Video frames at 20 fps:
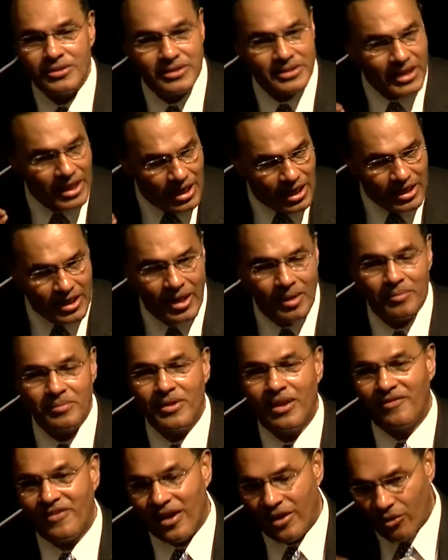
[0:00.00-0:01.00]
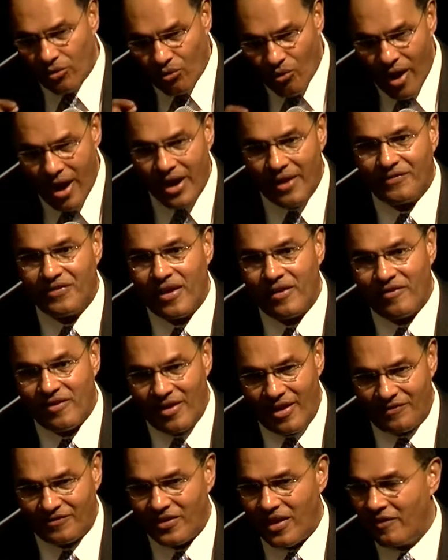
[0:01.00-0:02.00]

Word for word: telling them they've got to write it, if